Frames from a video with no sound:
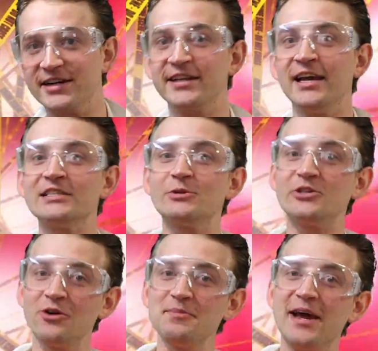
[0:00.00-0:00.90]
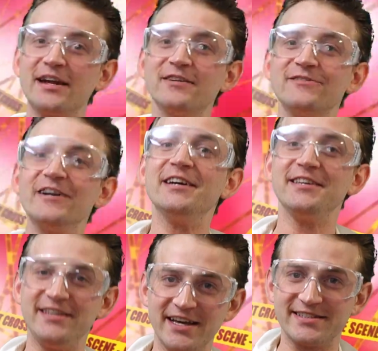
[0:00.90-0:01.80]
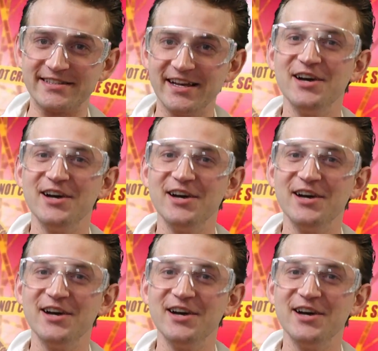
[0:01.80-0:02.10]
And guess what you're made of? Yes,